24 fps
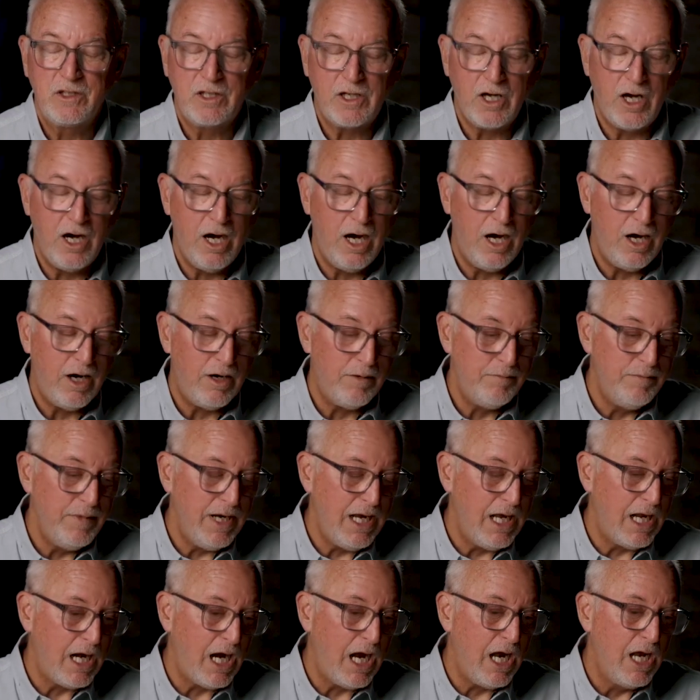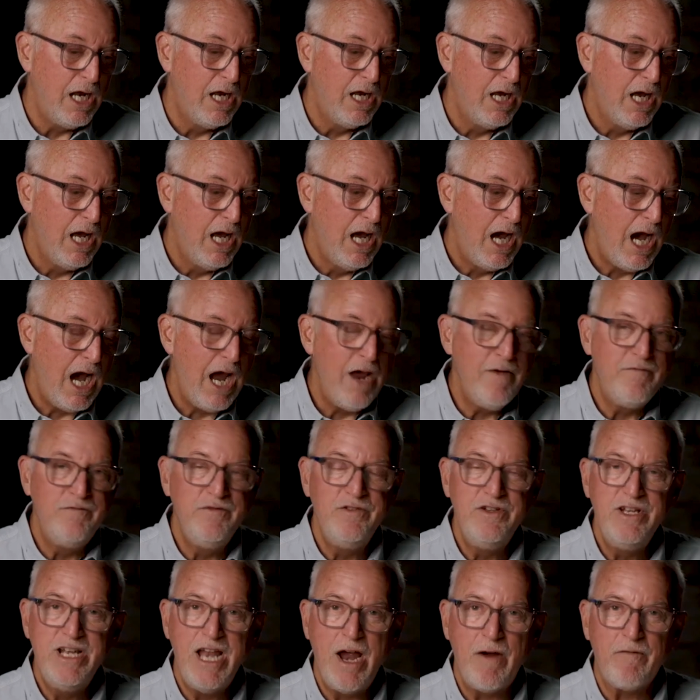God, man, I, I have
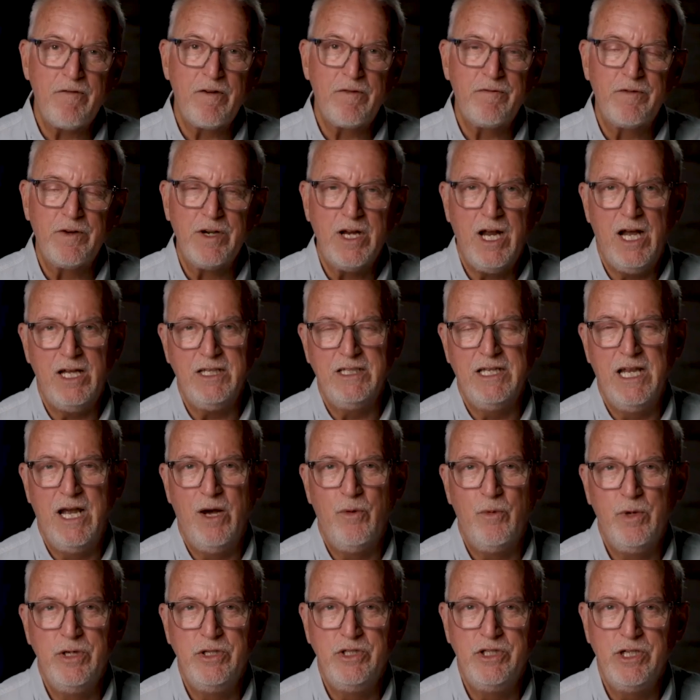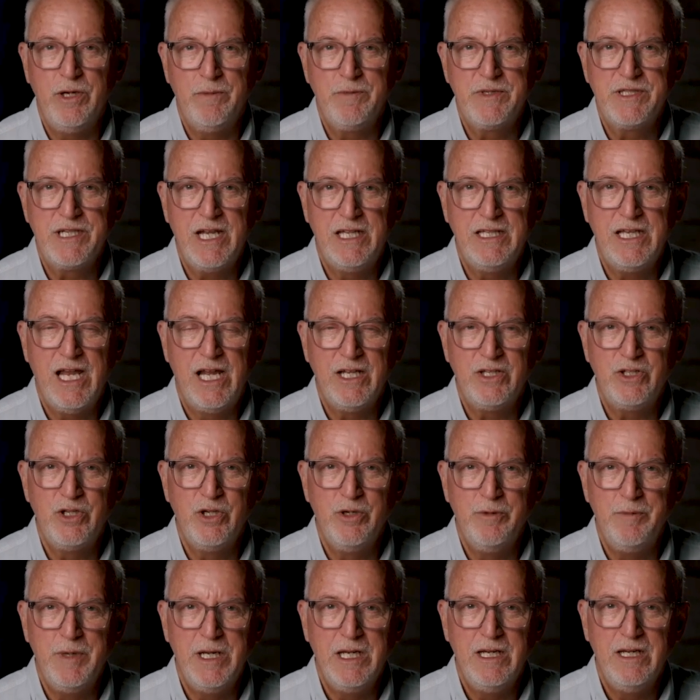never forgotten that when Jim said that
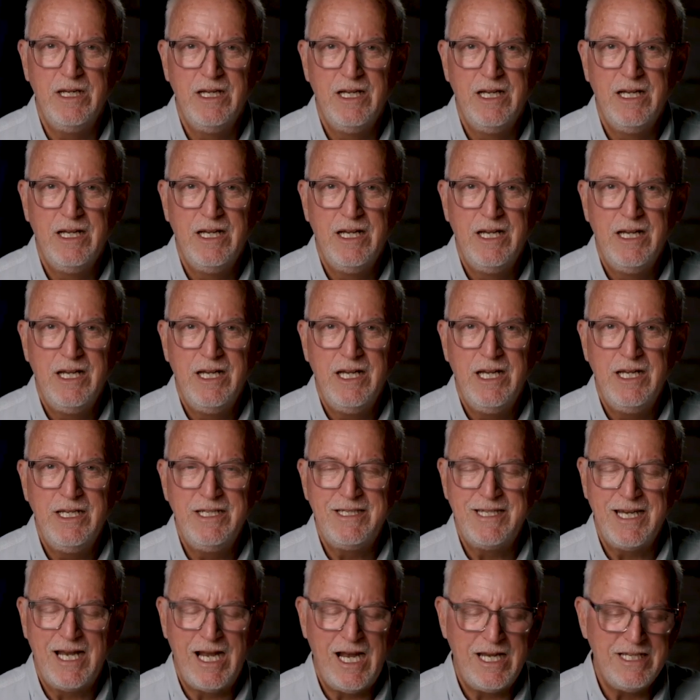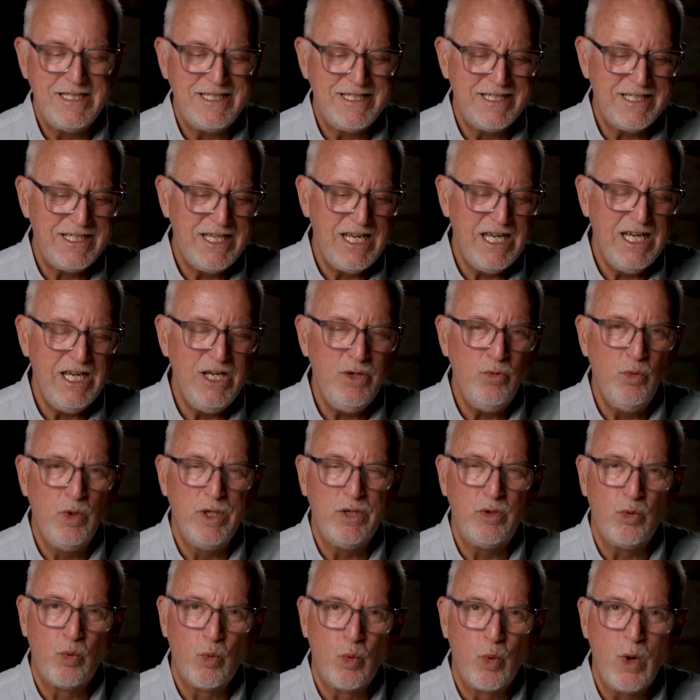to me. He said, I ski
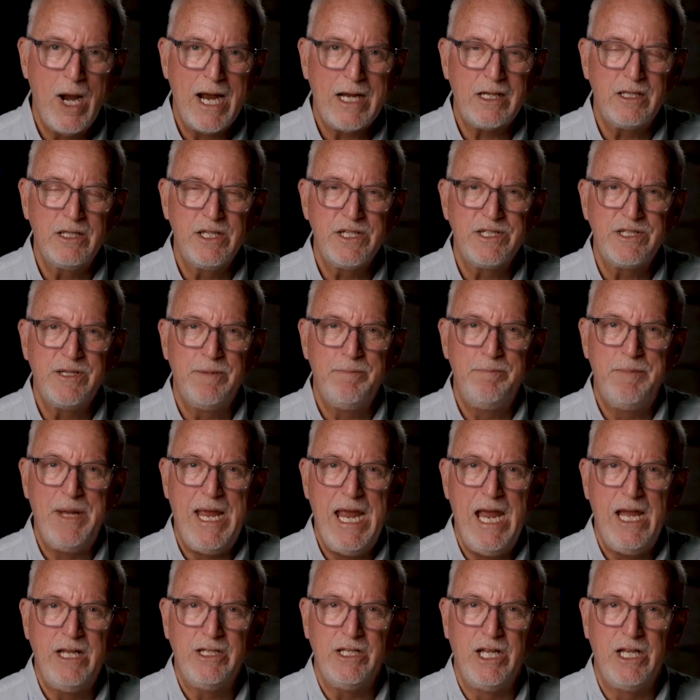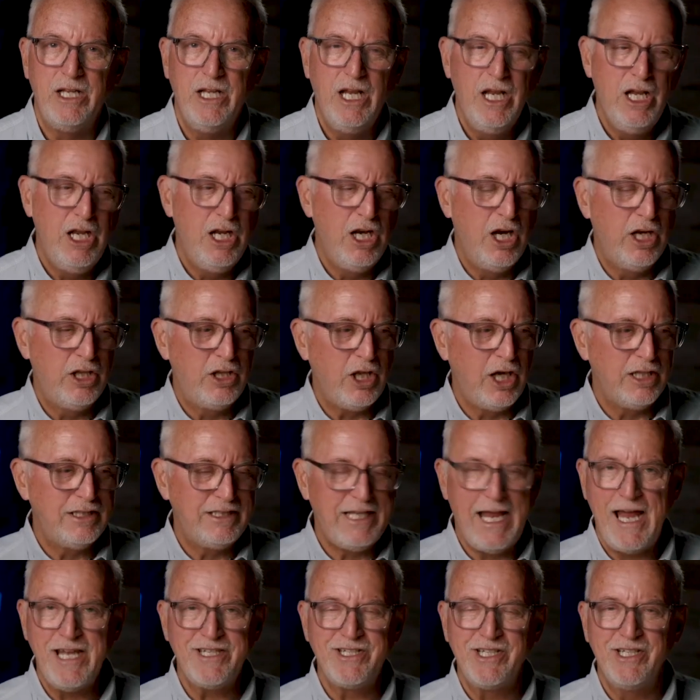with reckless abandon. And I thought,
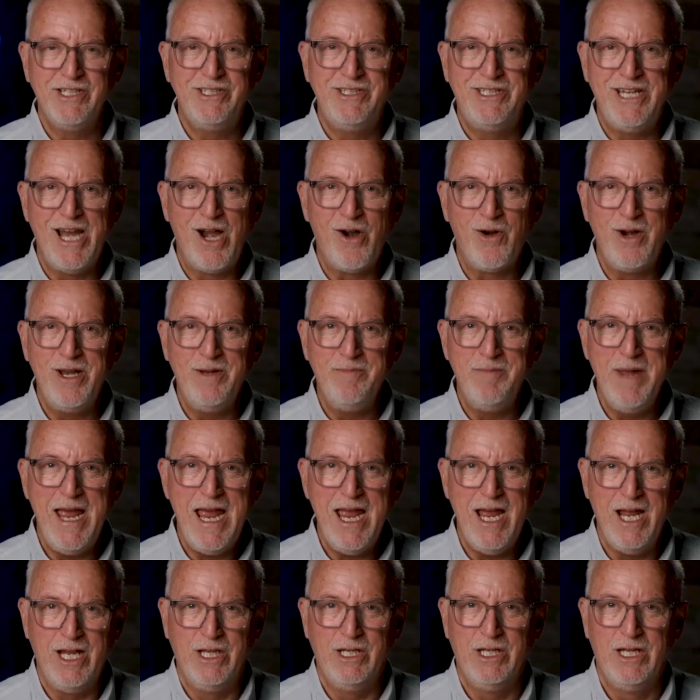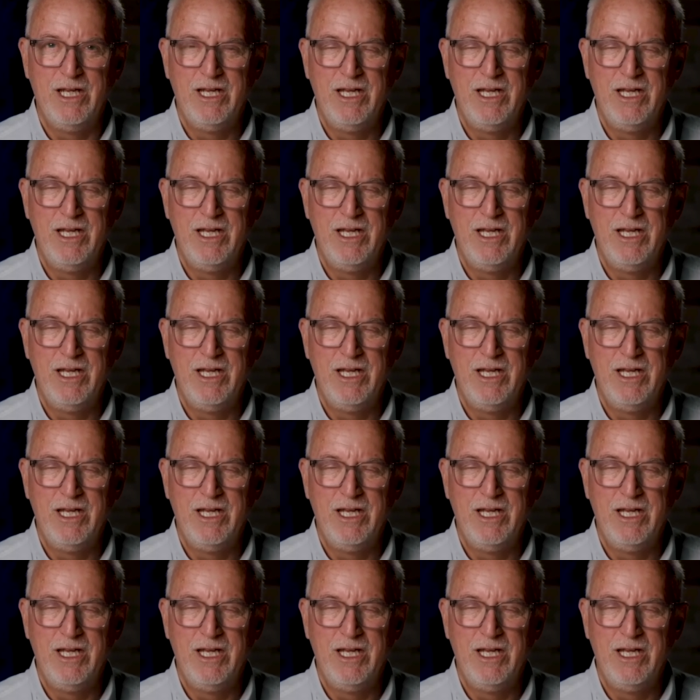that's a daring man.